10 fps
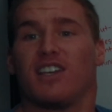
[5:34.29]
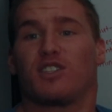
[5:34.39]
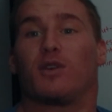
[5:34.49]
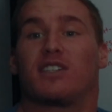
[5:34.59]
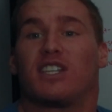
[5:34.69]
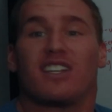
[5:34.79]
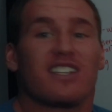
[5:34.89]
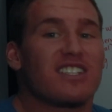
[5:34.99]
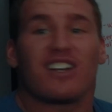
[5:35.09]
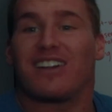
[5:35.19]
So as long
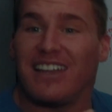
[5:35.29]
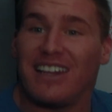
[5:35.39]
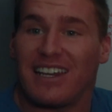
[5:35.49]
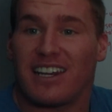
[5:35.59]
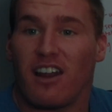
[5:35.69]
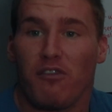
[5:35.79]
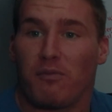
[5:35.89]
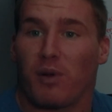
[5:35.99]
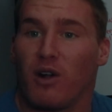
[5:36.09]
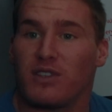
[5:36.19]
as you're eating
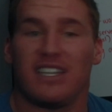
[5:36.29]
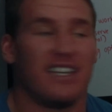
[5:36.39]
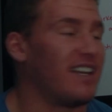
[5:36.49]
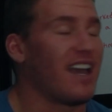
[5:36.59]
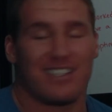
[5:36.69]
enough protein,